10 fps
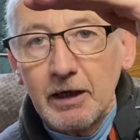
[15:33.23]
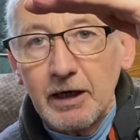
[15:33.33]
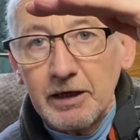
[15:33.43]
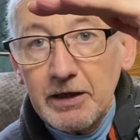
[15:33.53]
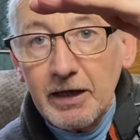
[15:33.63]

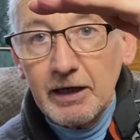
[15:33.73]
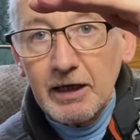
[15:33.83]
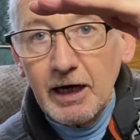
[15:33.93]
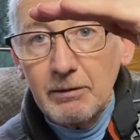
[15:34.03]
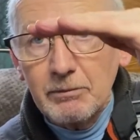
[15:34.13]
And in that
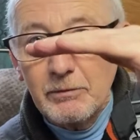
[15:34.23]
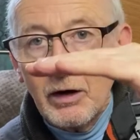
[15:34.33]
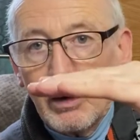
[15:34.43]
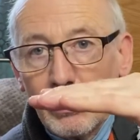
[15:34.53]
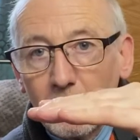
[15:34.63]
gap,
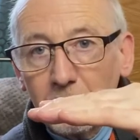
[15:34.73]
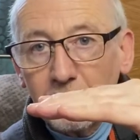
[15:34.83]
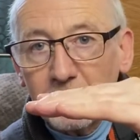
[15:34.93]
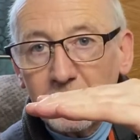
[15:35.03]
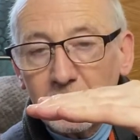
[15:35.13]
half
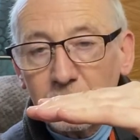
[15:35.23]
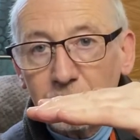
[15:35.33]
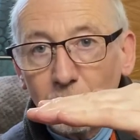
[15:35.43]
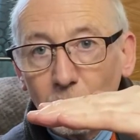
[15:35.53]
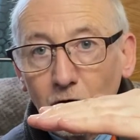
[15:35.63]
of it is
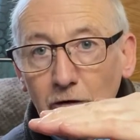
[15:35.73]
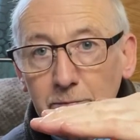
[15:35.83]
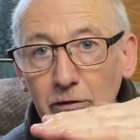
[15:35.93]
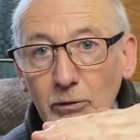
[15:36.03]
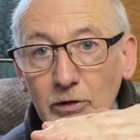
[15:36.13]
full of
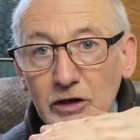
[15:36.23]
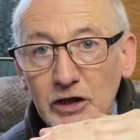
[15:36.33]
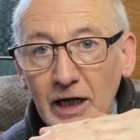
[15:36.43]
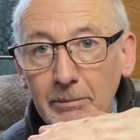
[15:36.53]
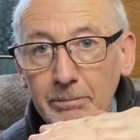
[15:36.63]
broken
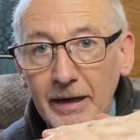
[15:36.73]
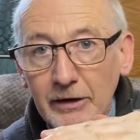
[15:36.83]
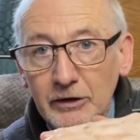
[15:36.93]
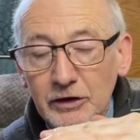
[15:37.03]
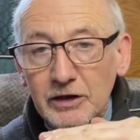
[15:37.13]
slab
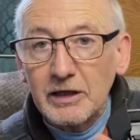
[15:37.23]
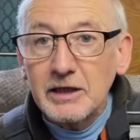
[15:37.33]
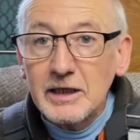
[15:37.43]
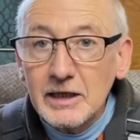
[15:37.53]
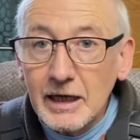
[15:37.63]
ballast. Now you
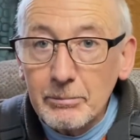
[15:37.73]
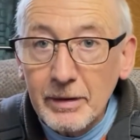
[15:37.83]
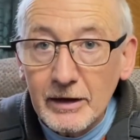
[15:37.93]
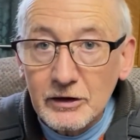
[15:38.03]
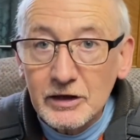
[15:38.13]
need that
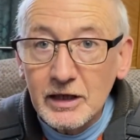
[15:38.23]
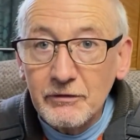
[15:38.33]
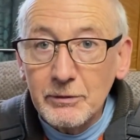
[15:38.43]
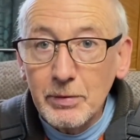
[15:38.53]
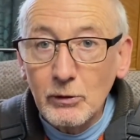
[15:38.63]
ballast to
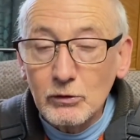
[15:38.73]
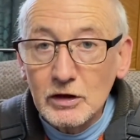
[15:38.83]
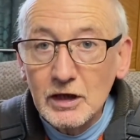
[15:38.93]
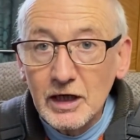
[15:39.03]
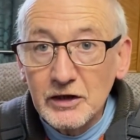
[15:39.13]
give your boat
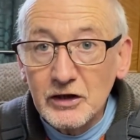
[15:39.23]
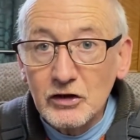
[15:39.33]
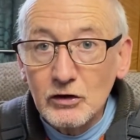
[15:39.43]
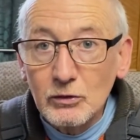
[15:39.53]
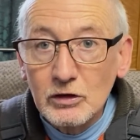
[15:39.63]

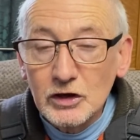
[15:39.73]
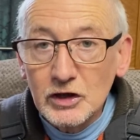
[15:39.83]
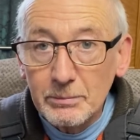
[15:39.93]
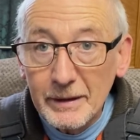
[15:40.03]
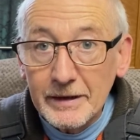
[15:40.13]
additional
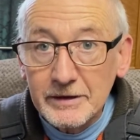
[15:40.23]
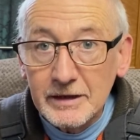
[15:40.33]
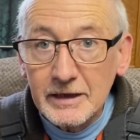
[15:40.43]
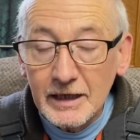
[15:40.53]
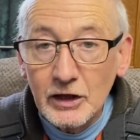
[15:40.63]

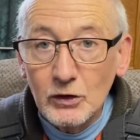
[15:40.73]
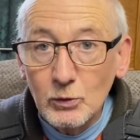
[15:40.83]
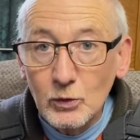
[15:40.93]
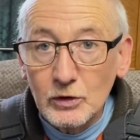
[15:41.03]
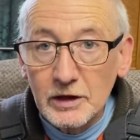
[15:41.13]
stability in the
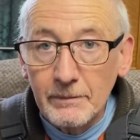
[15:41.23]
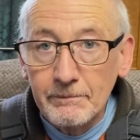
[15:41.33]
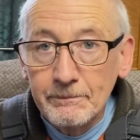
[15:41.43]
water.